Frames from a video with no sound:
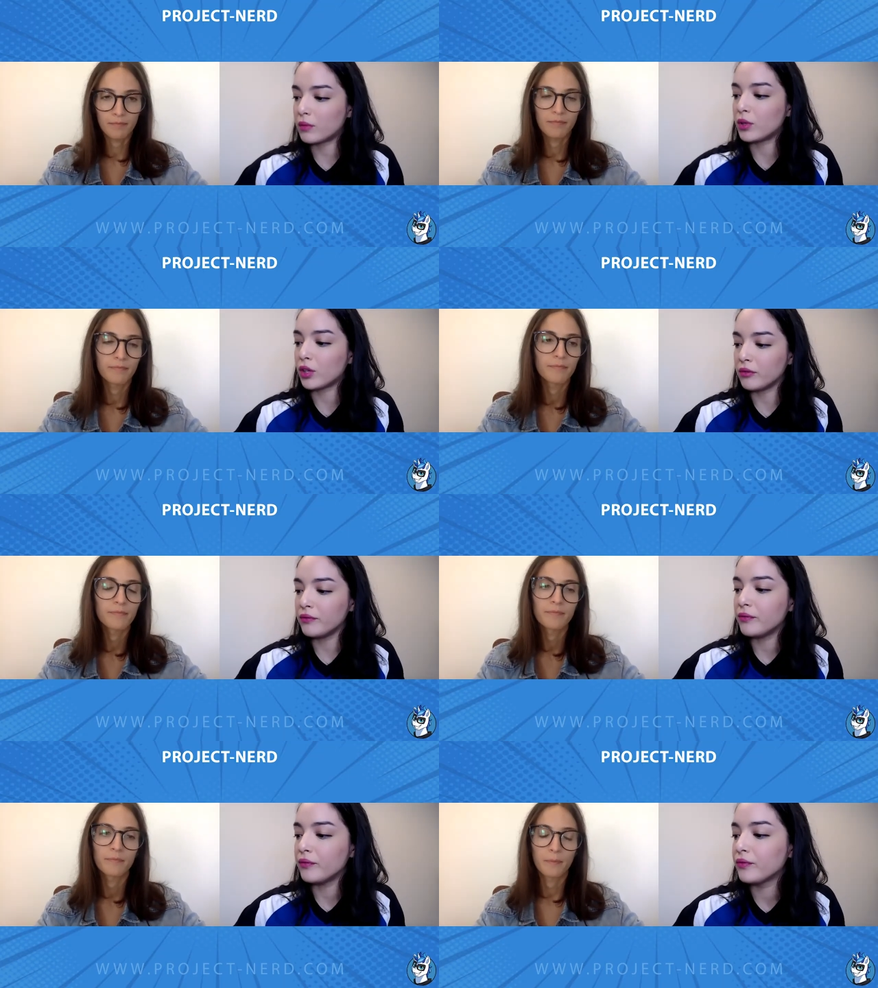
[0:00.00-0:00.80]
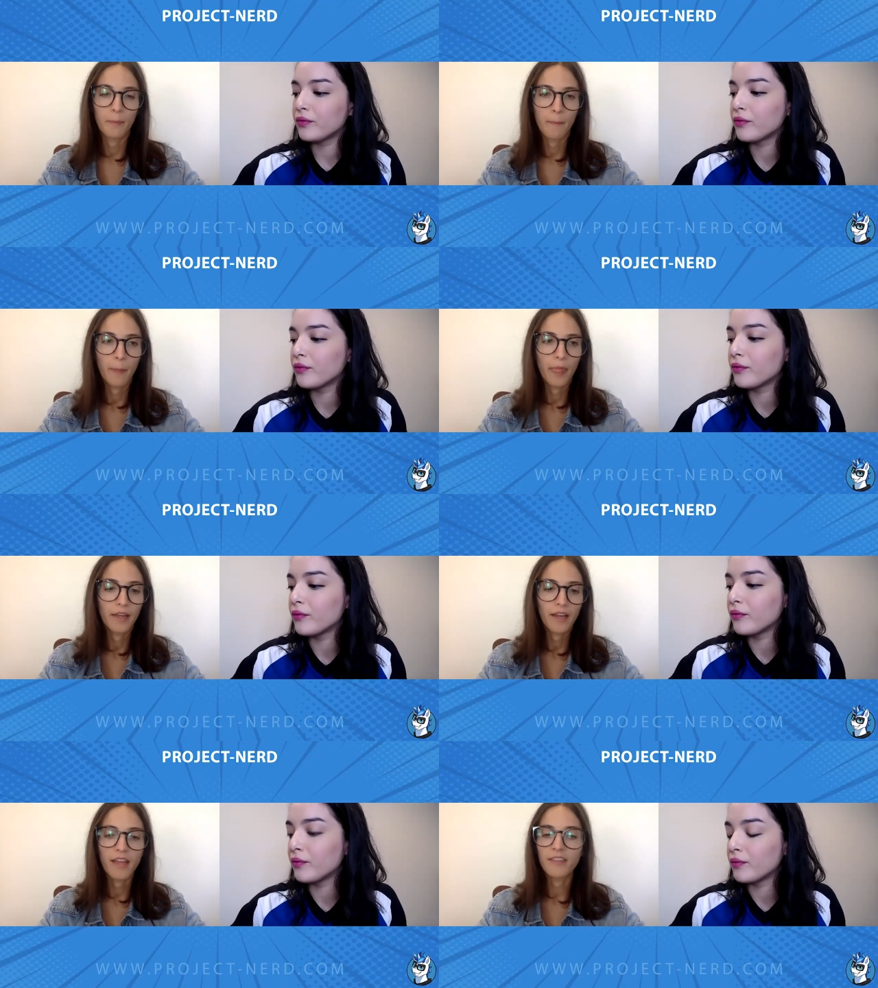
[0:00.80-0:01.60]
Speaker 1: Okay.
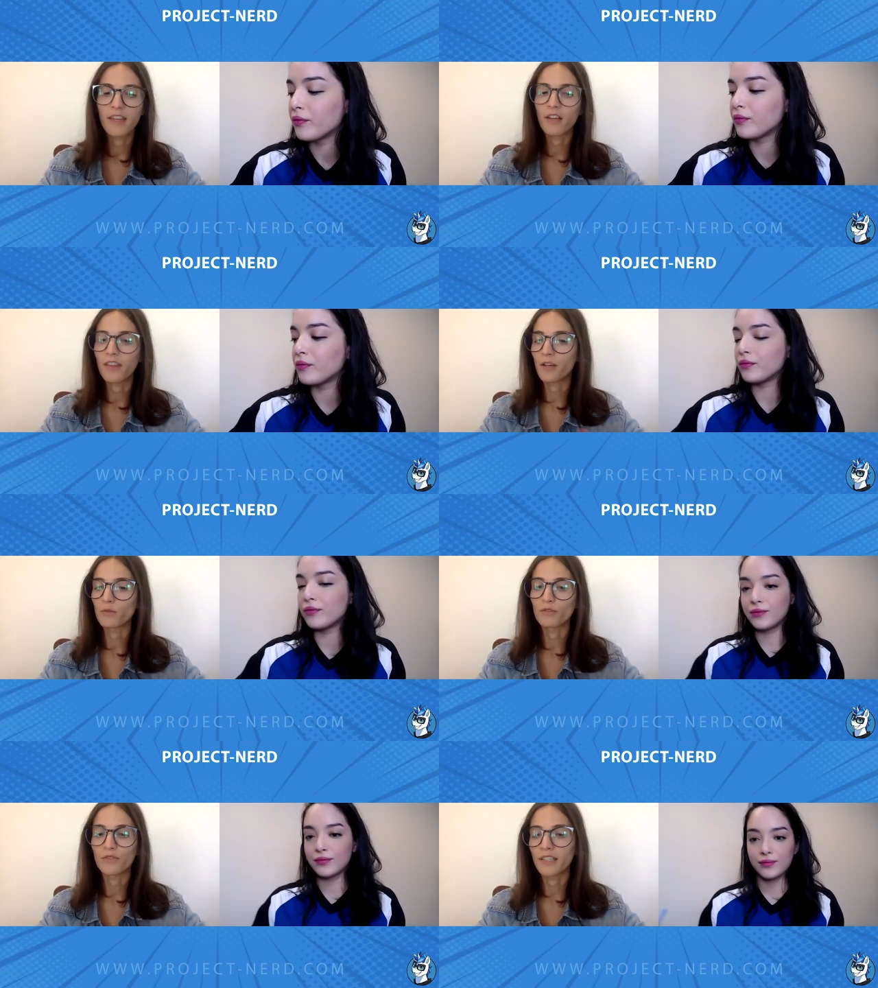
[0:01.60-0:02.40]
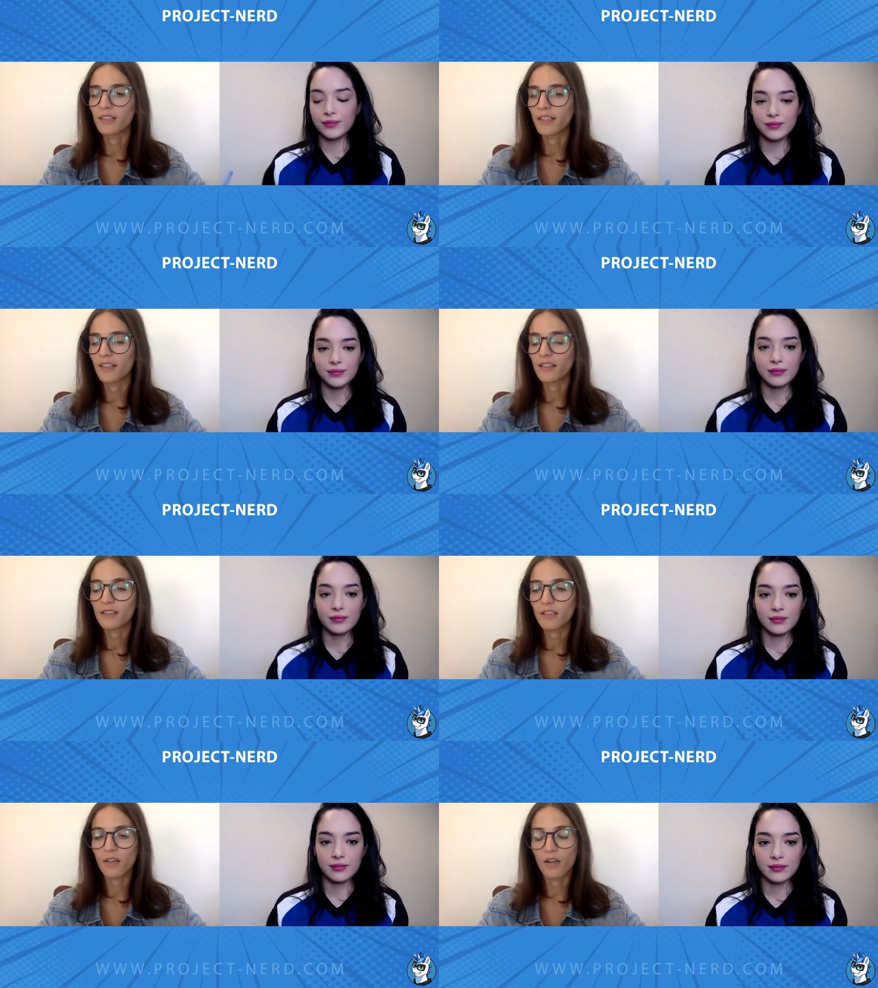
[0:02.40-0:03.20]
And then on there we'll find
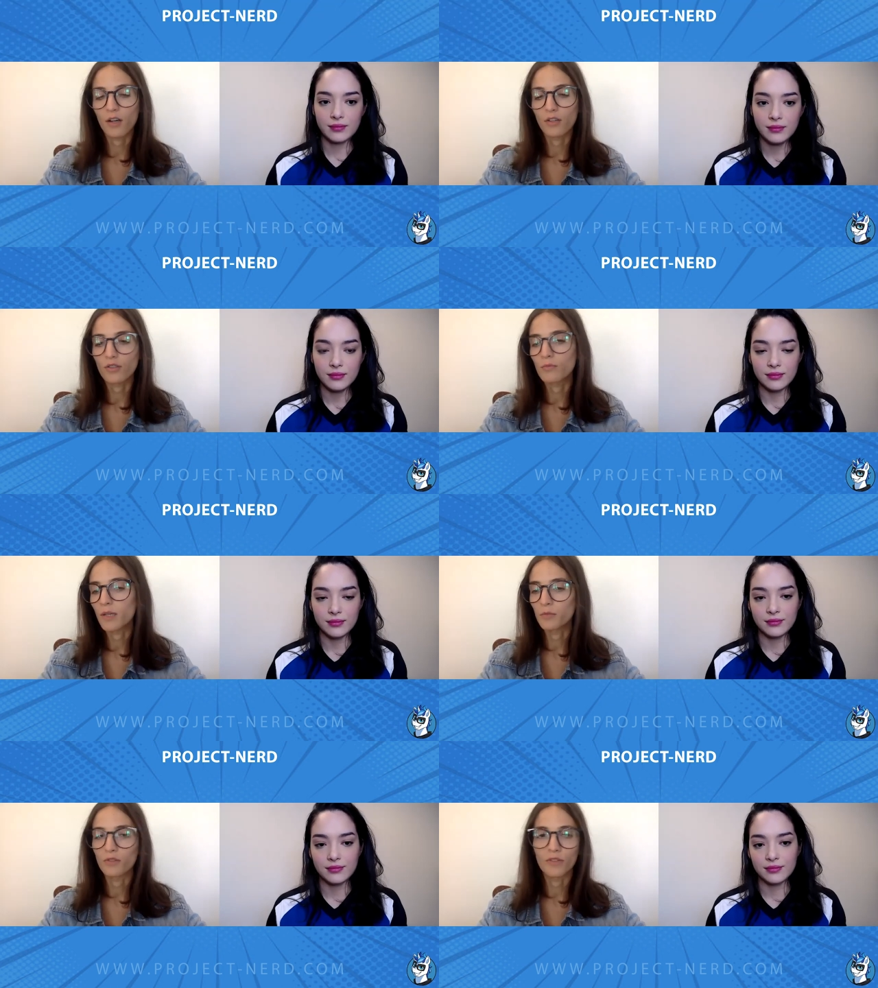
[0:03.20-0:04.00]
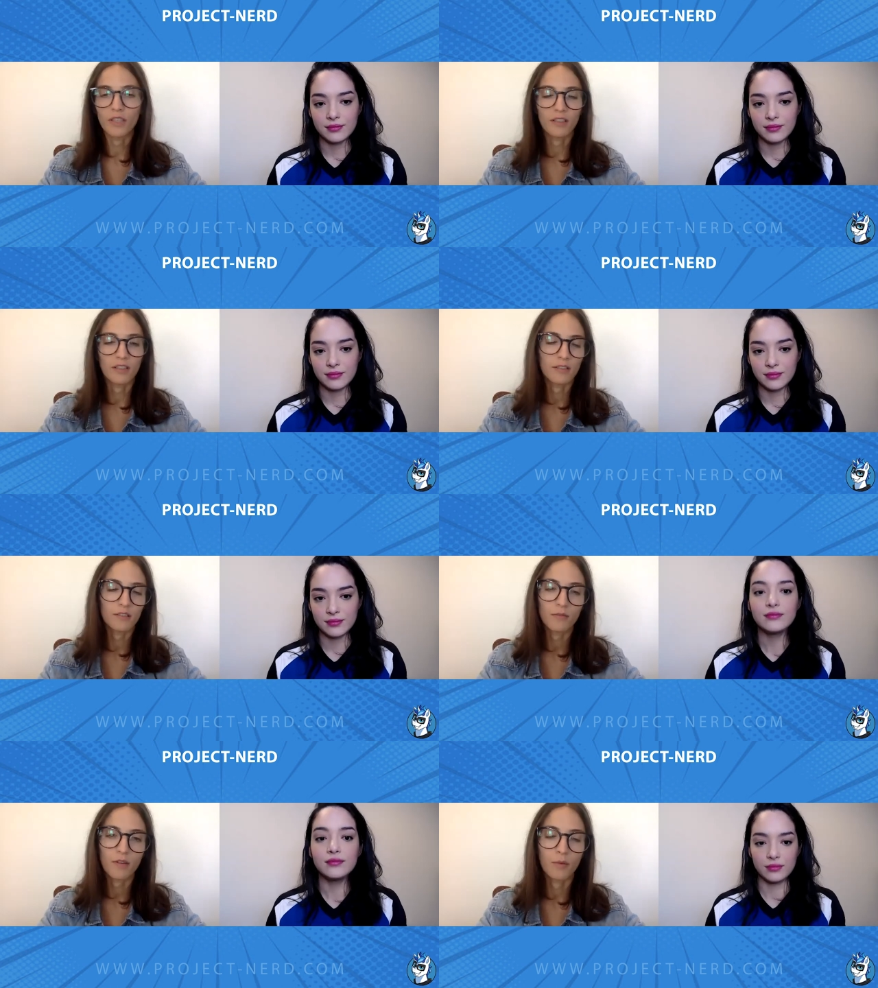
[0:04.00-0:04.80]
link to my movies
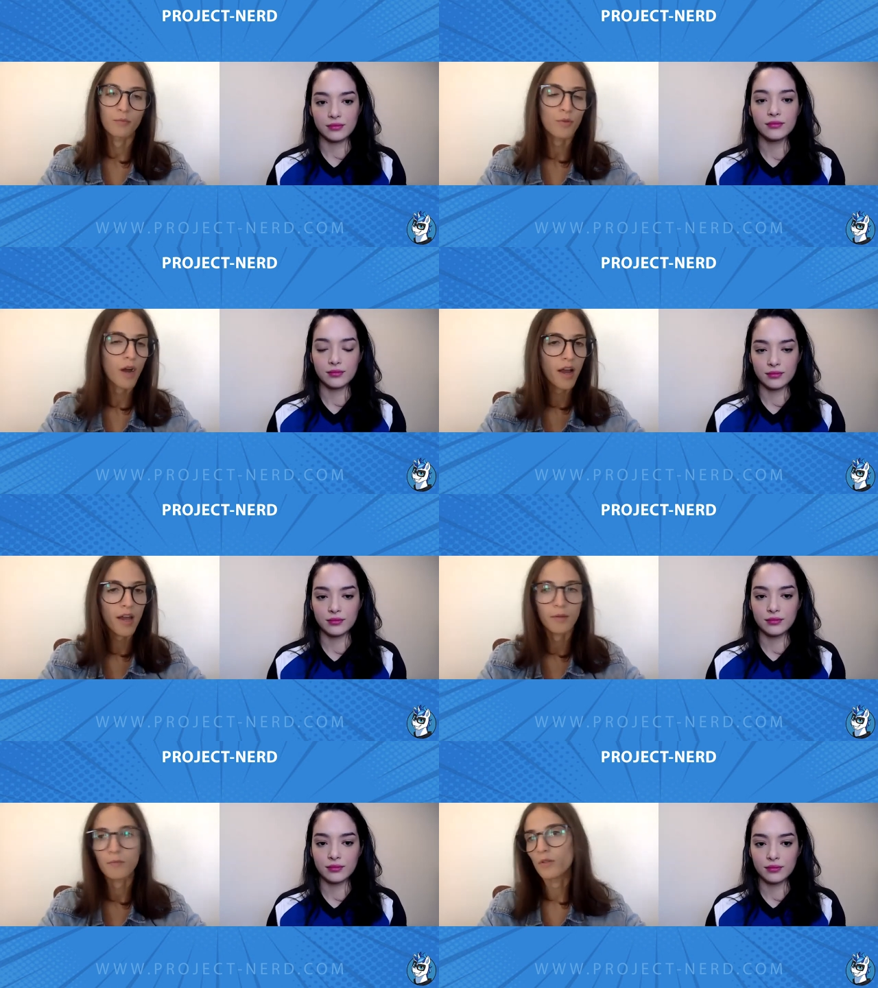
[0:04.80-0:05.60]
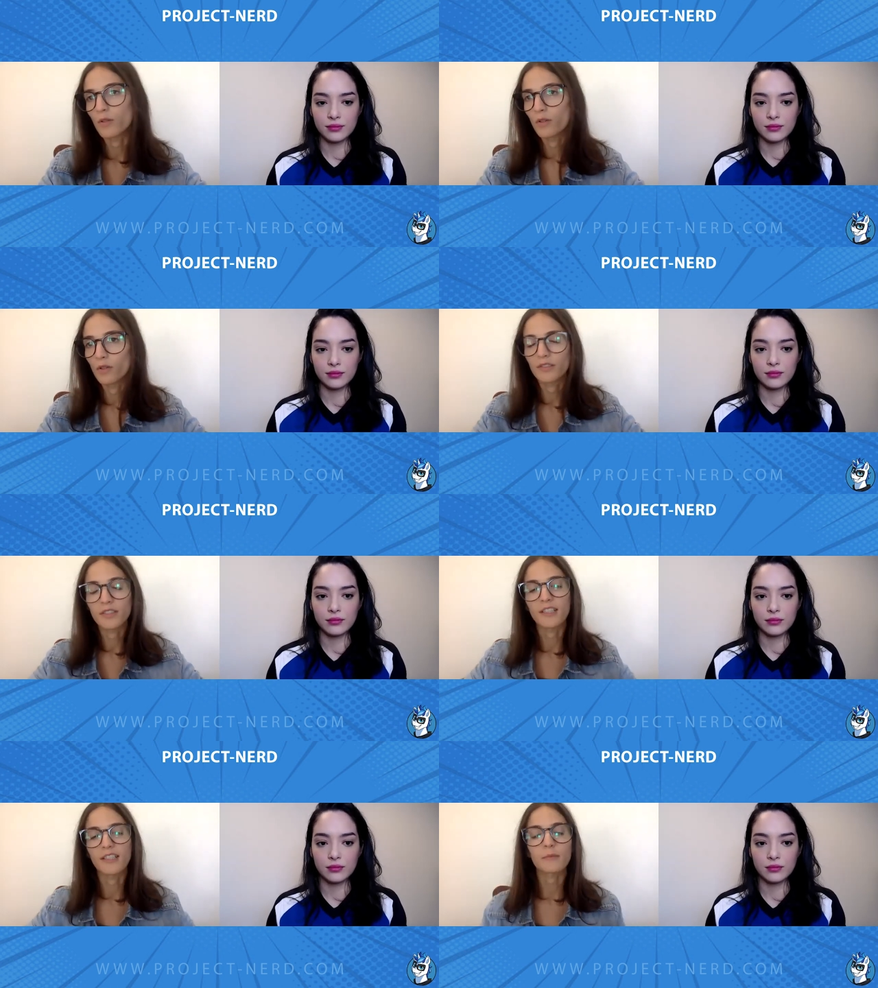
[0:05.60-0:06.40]
on Prime or
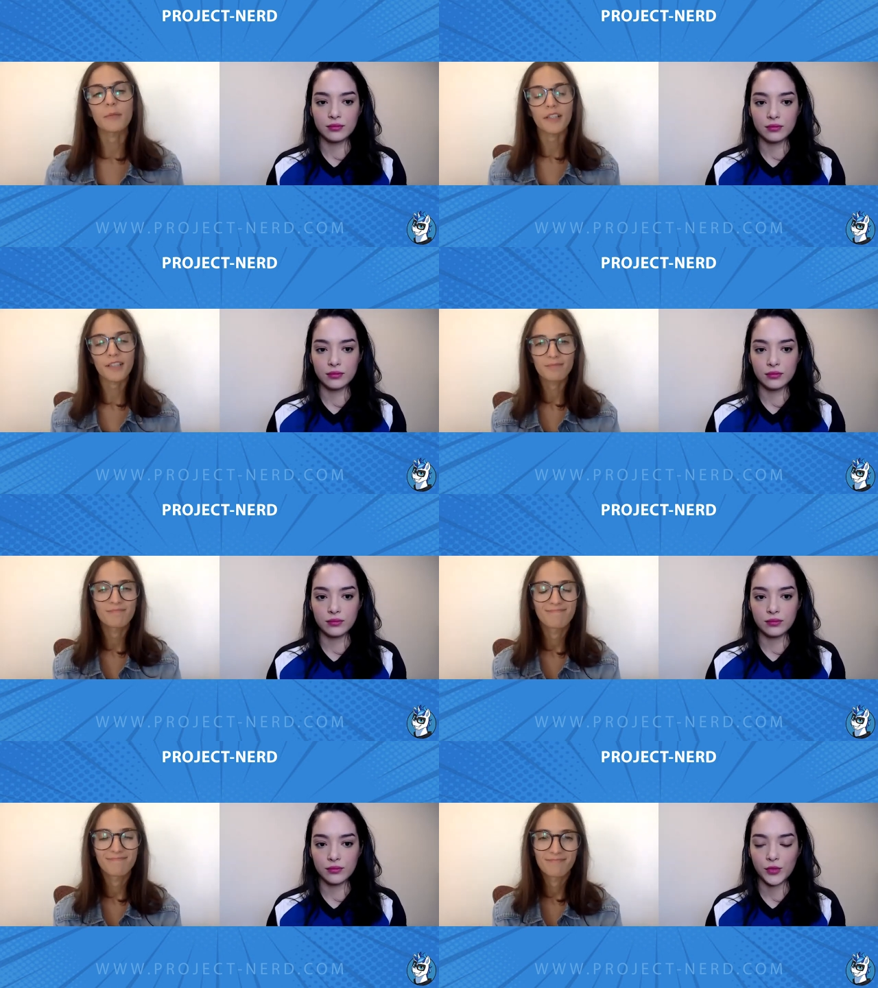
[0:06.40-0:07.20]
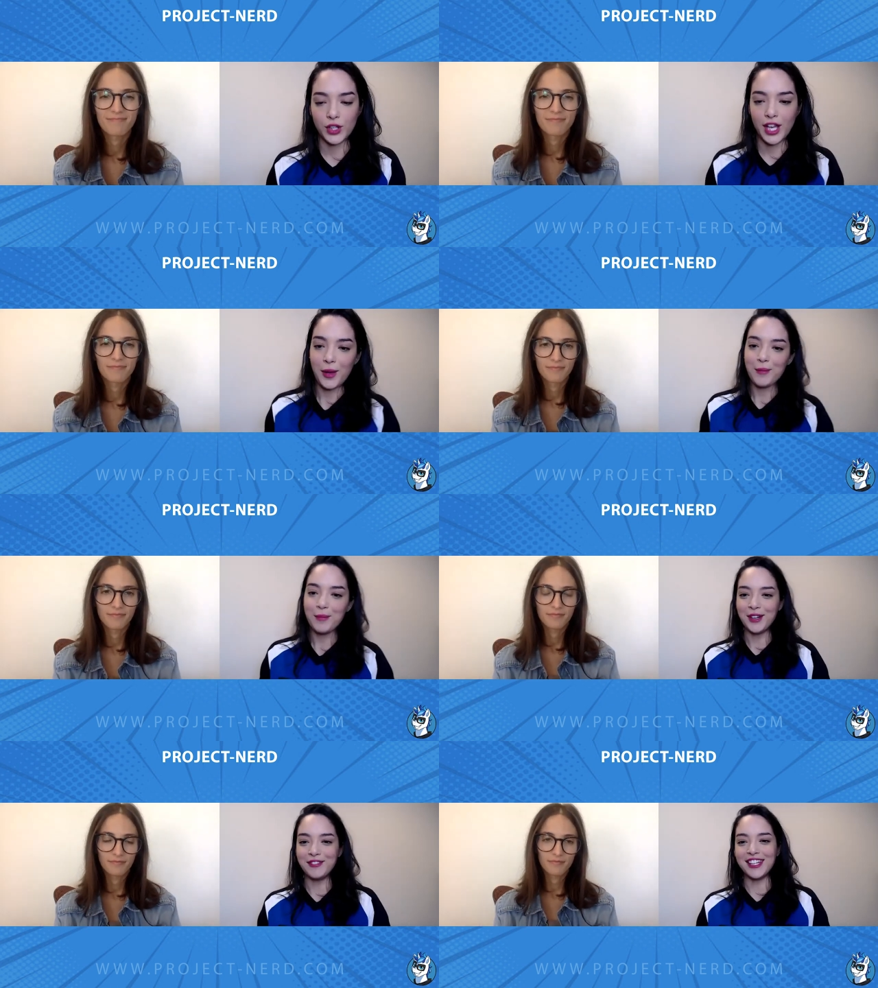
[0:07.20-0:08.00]
Seed and Spark.
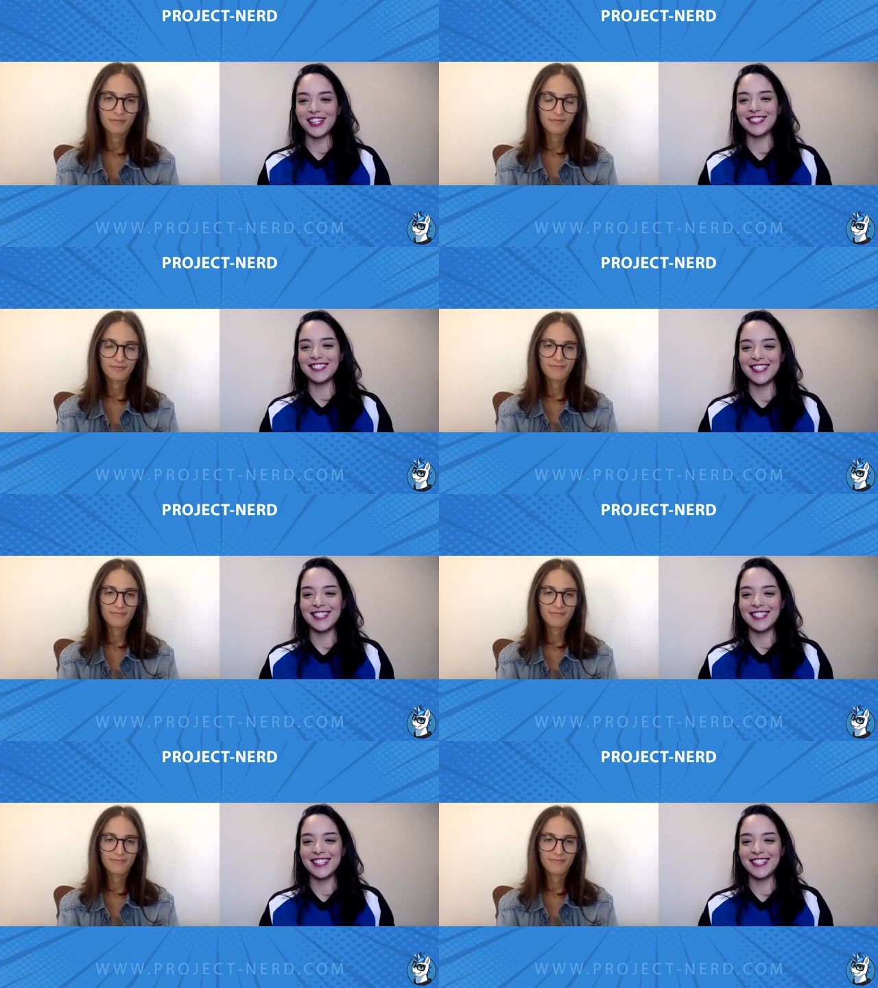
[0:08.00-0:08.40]
Speaker 2: Perfect.